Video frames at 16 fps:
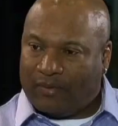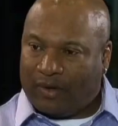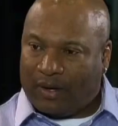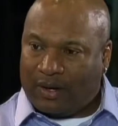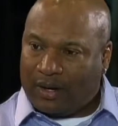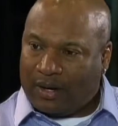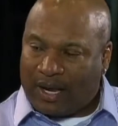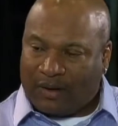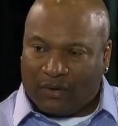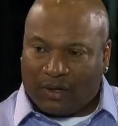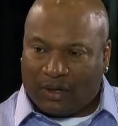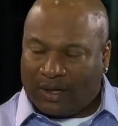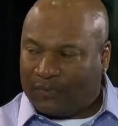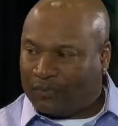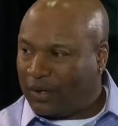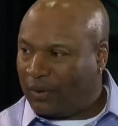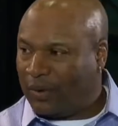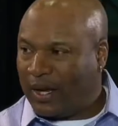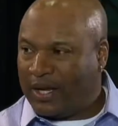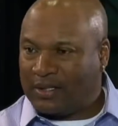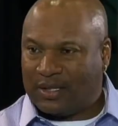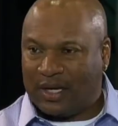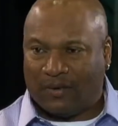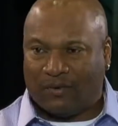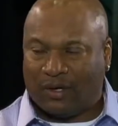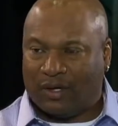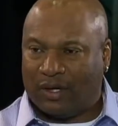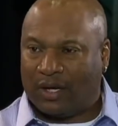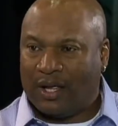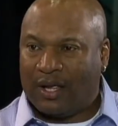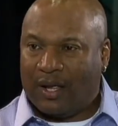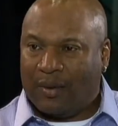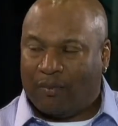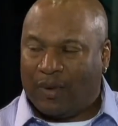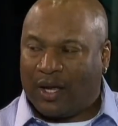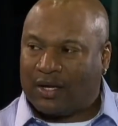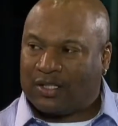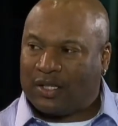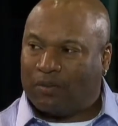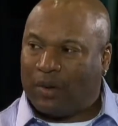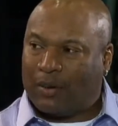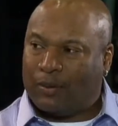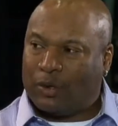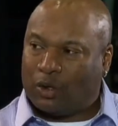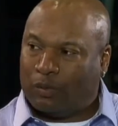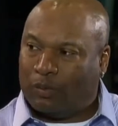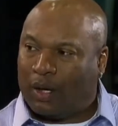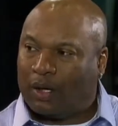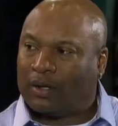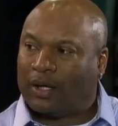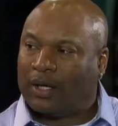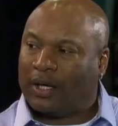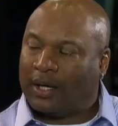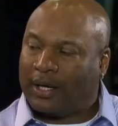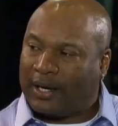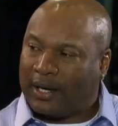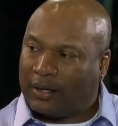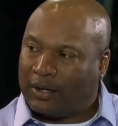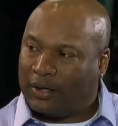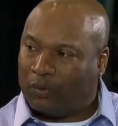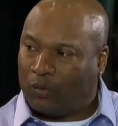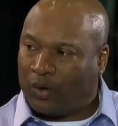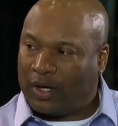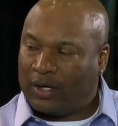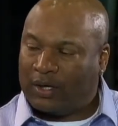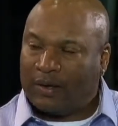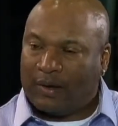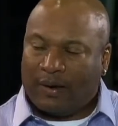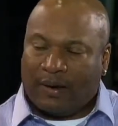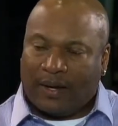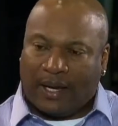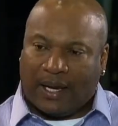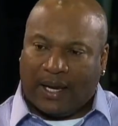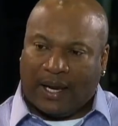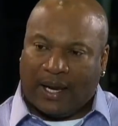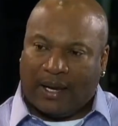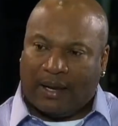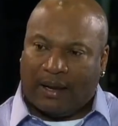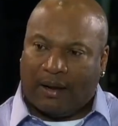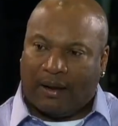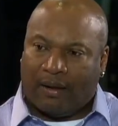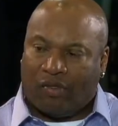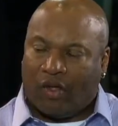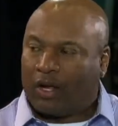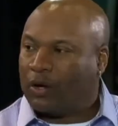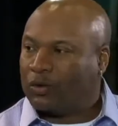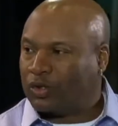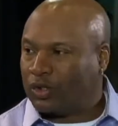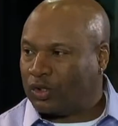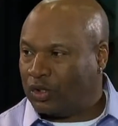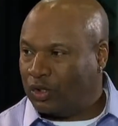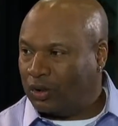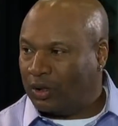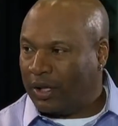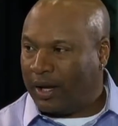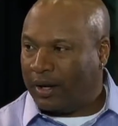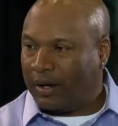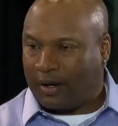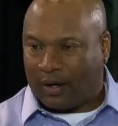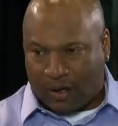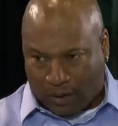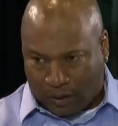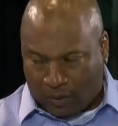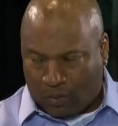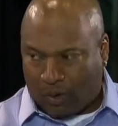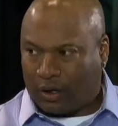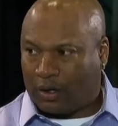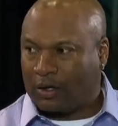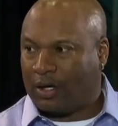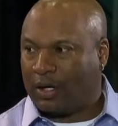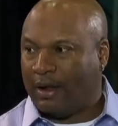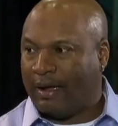never lifted weights, never did, because it made me too bulky and I couldn't run. And the coaches knew that. Go work on your